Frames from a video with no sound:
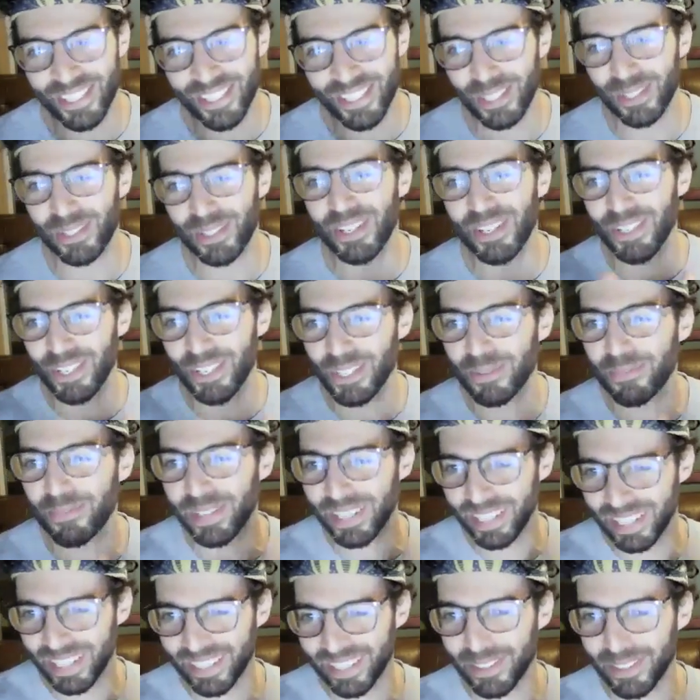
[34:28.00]
just
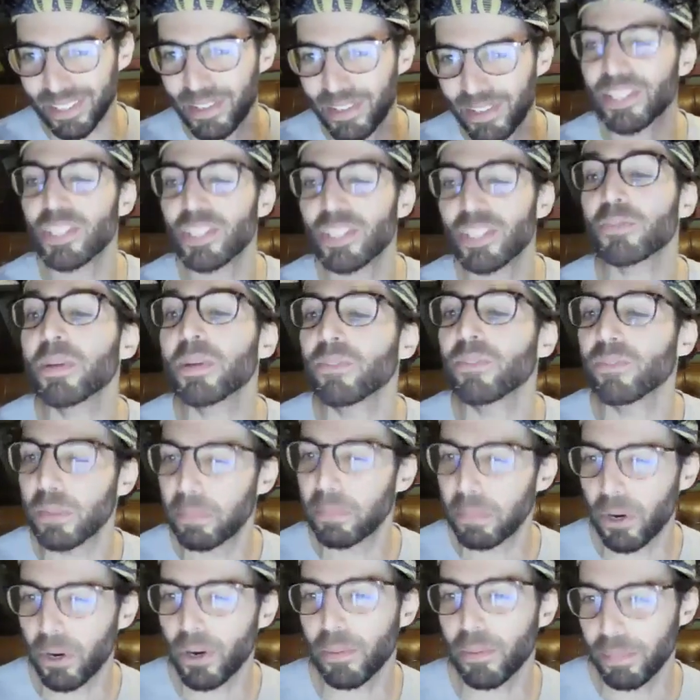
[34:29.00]
being
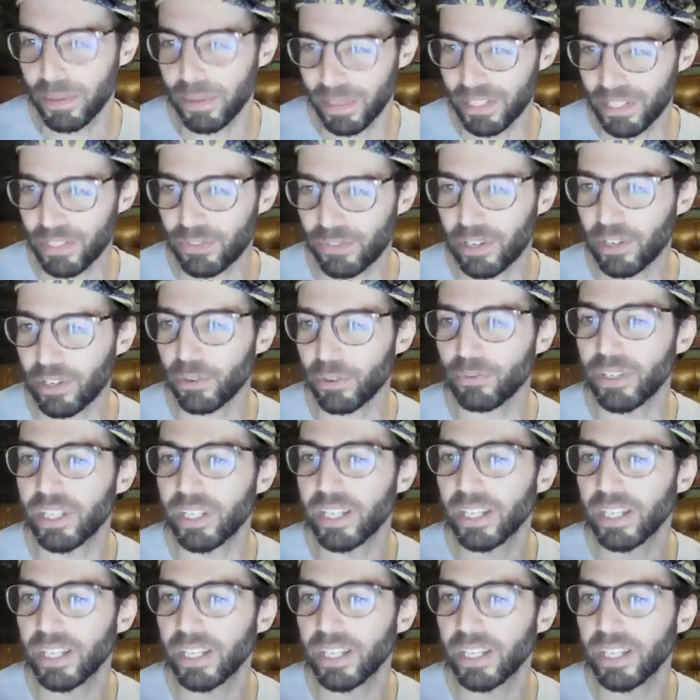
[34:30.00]
repurposed, right, or